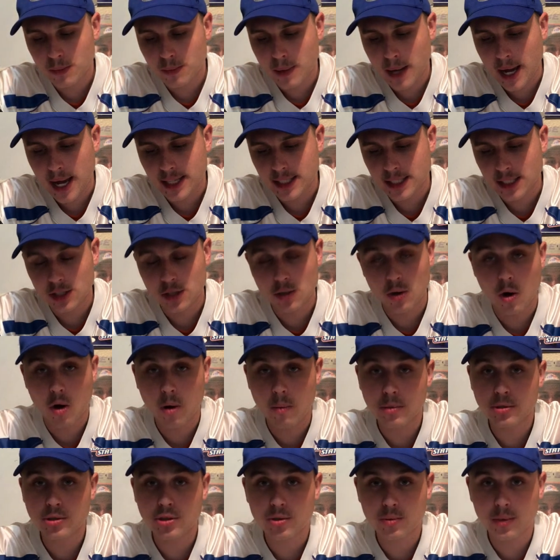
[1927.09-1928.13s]
passing to
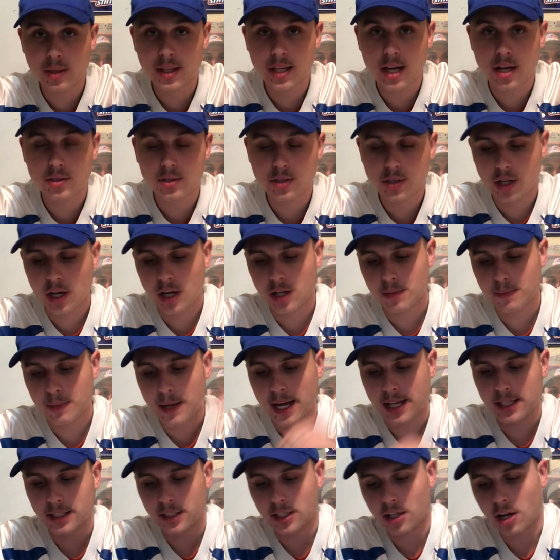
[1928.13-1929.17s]
almost 3,000 yards
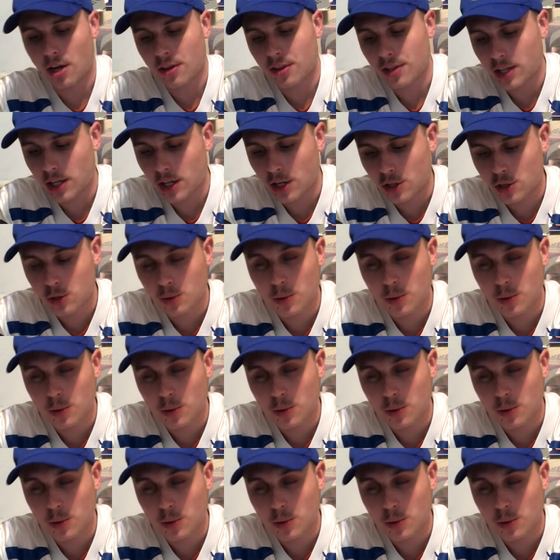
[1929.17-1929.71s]
passing on the year,